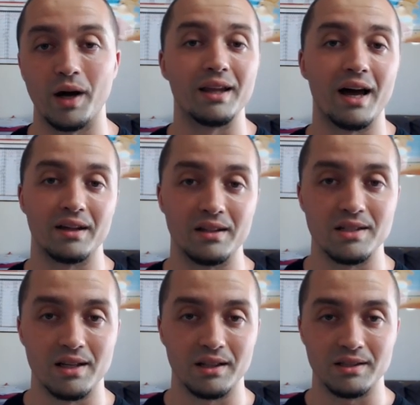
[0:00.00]
a lot of these
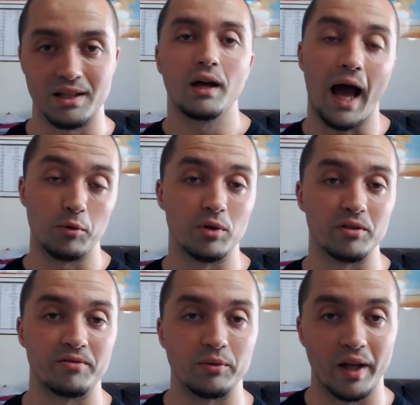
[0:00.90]
things that I would have
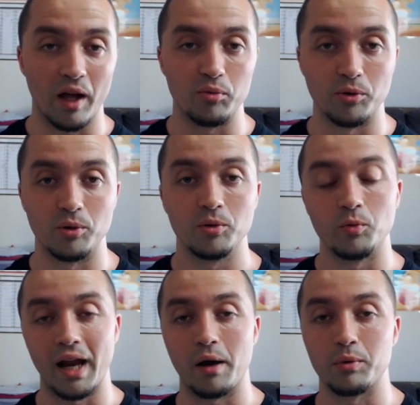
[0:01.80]
found helpful
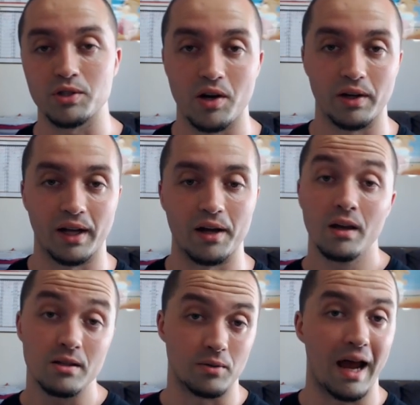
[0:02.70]
when I was starting out.
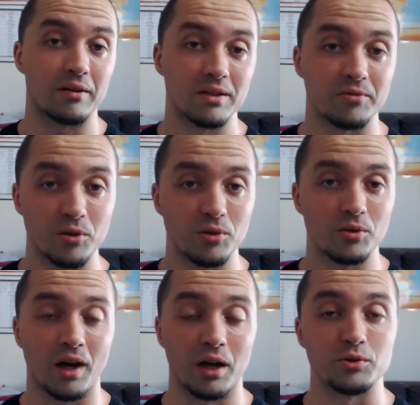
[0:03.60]
So now that the few
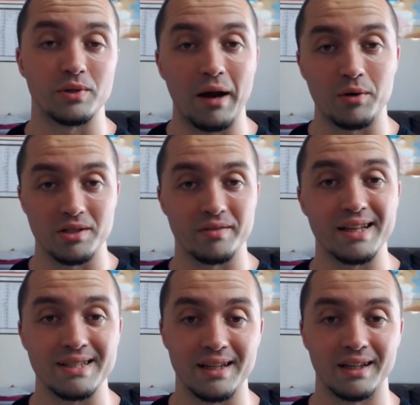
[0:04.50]
hundred hours of
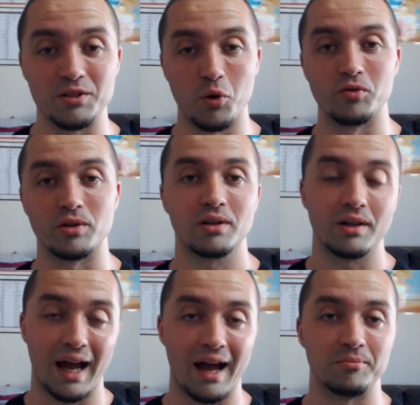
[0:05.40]
this thing is over,
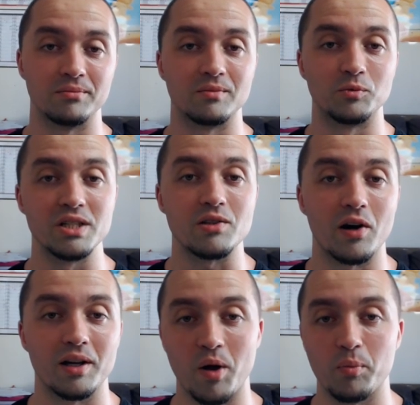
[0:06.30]
I'm restarting my